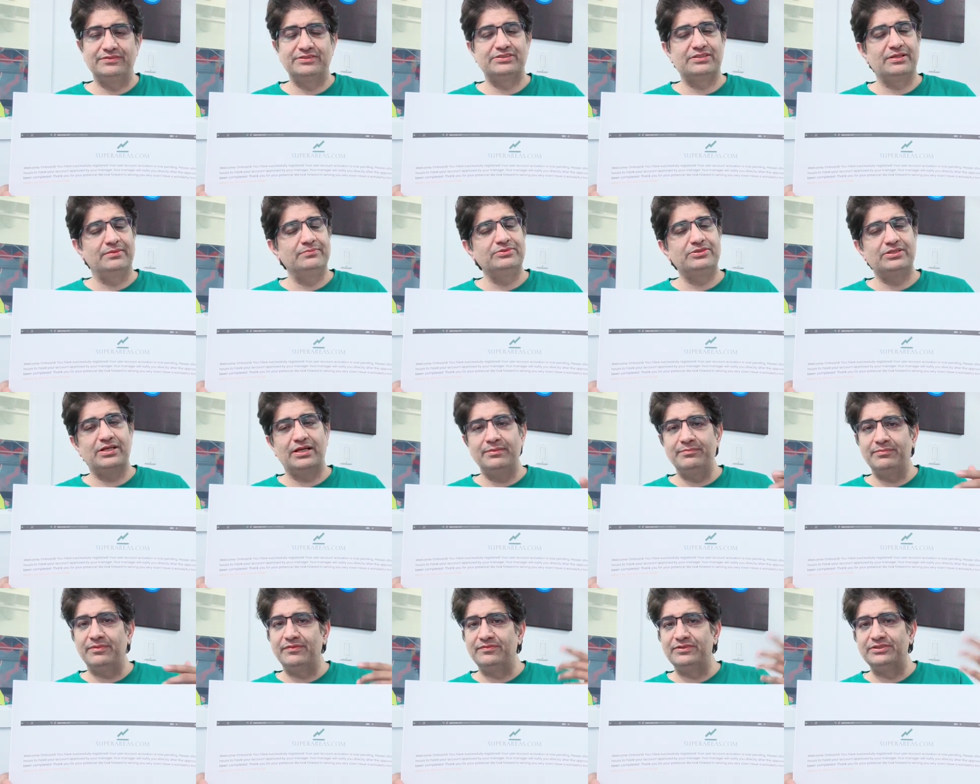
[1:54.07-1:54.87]

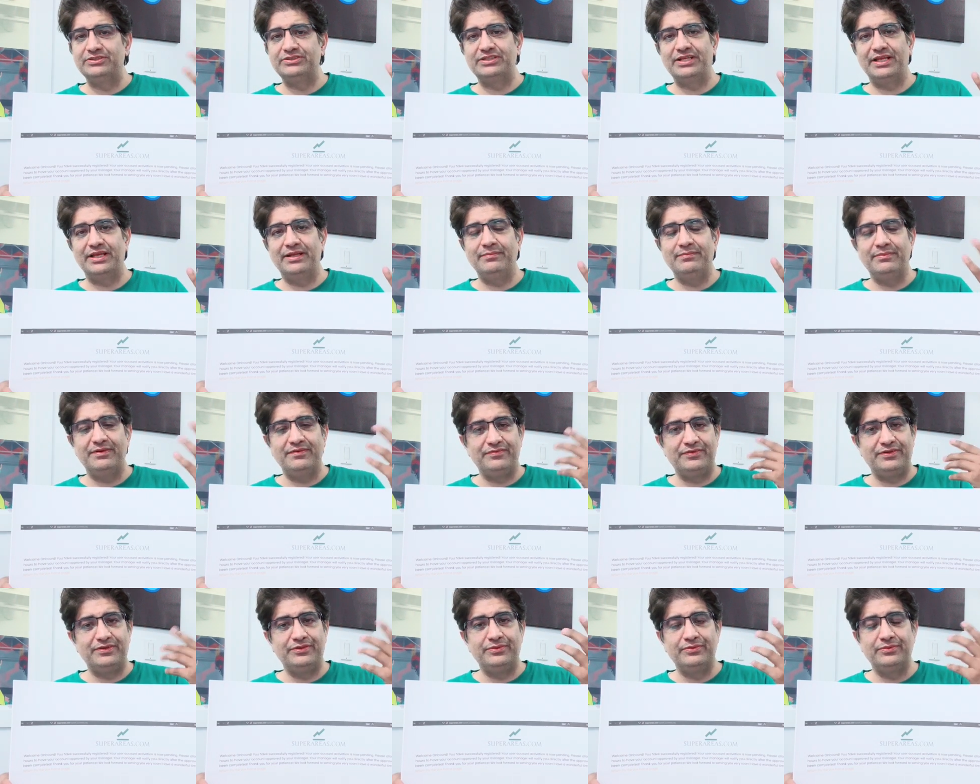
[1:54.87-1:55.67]
Sometime our team,
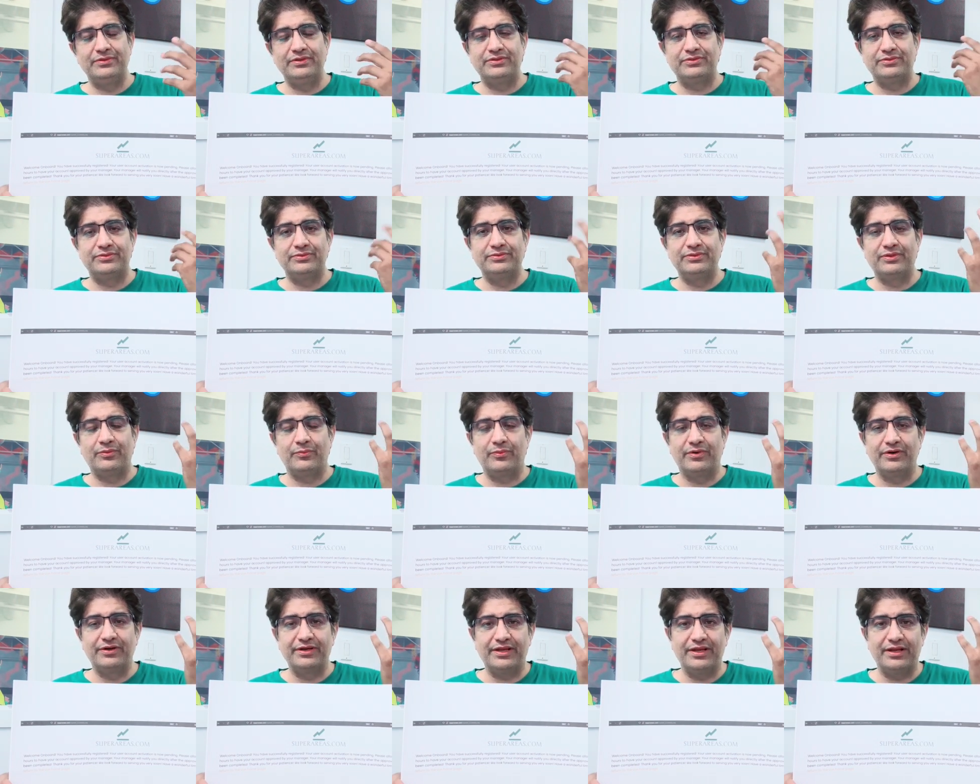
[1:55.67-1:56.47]
if you do it through the
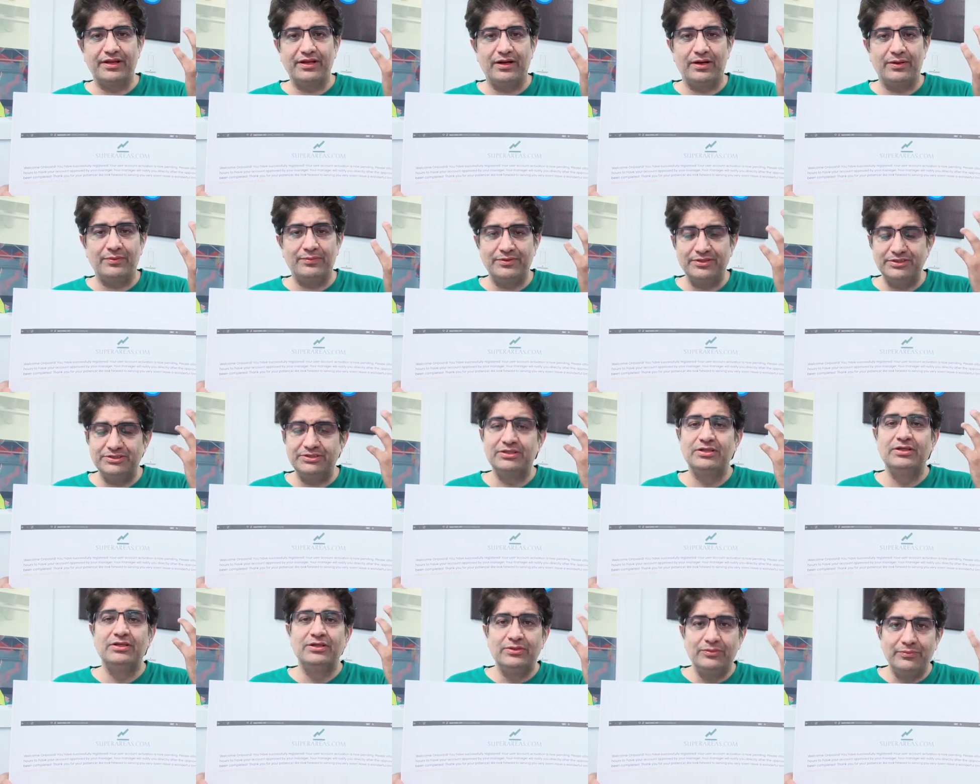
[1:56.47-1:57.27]
working hours,
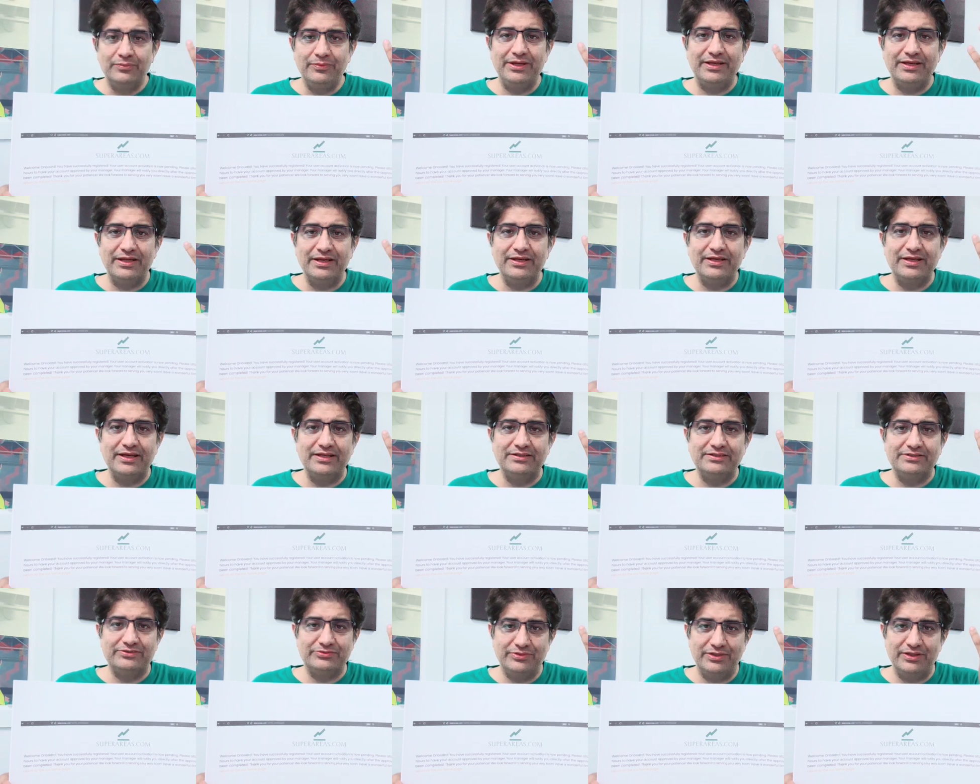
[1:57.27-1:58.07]
we can
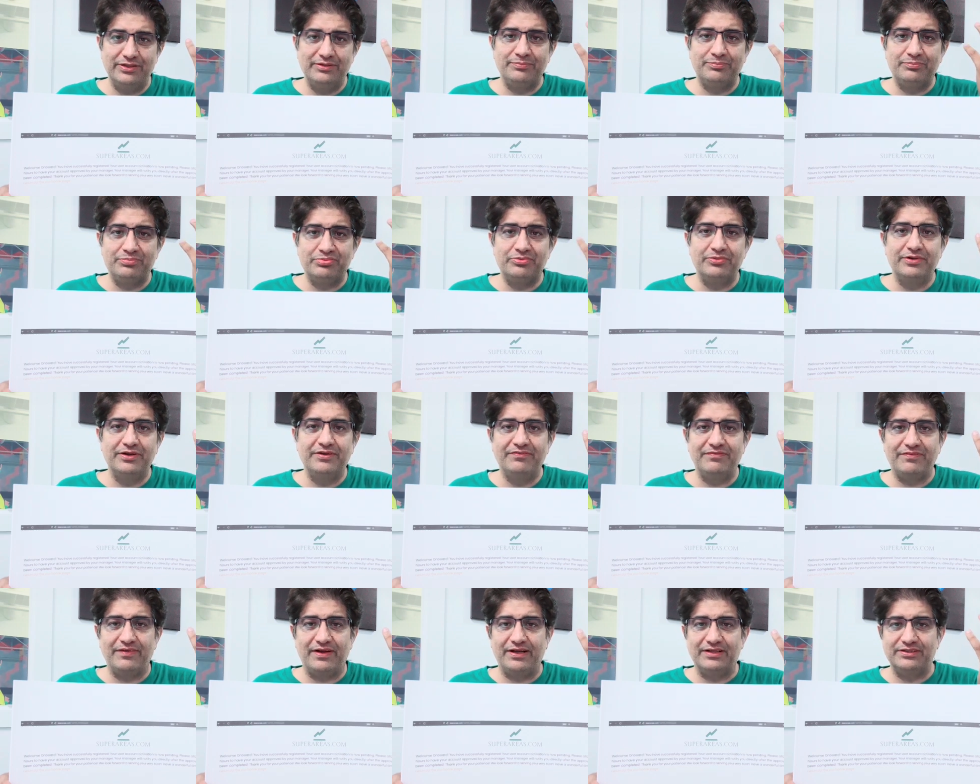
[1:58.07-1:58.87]
get to it pretty
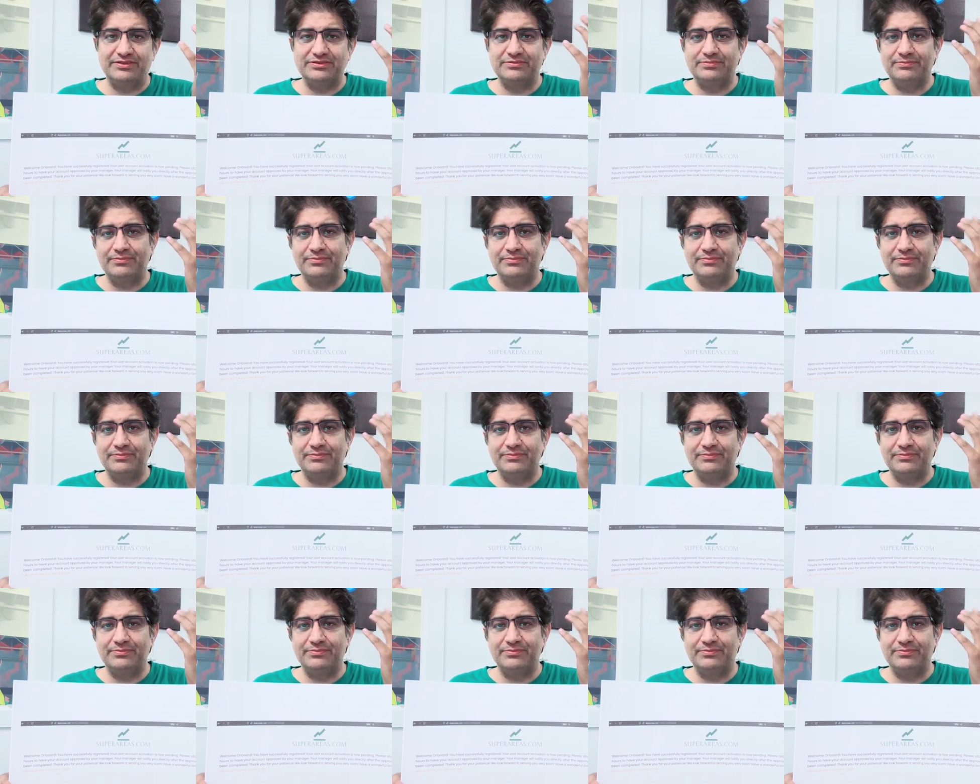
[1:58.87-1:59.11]
fast.